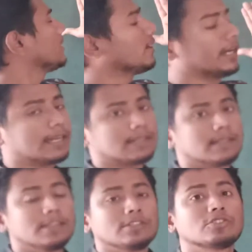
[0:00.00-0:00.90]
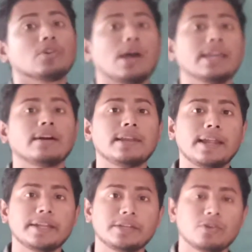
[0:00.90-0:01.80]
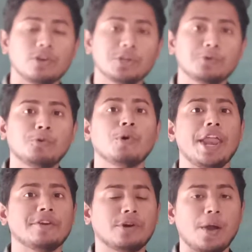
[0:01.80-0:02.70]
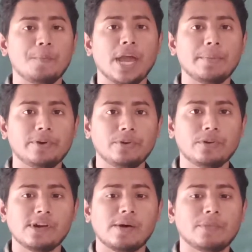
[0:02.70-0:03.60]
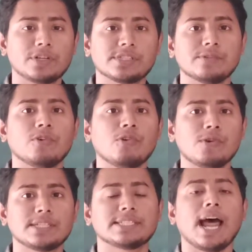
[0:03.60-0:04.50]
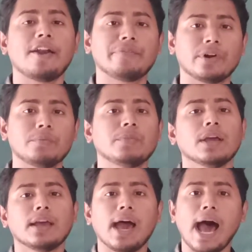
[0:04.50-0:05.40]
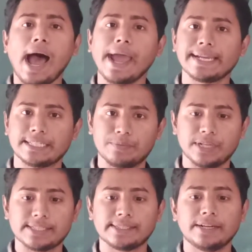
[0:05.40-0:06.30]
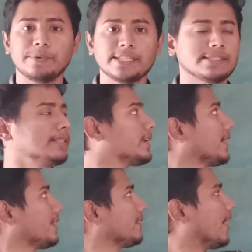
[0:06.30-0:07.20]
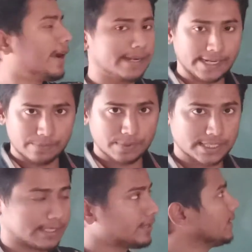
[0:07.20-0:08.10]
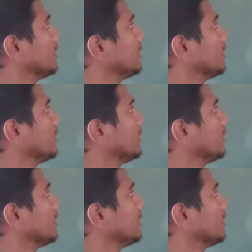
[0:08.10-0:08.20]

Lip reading: and hundred. So I already told you, when you compare between two numbers, you always start from highest place. That means here 100 place.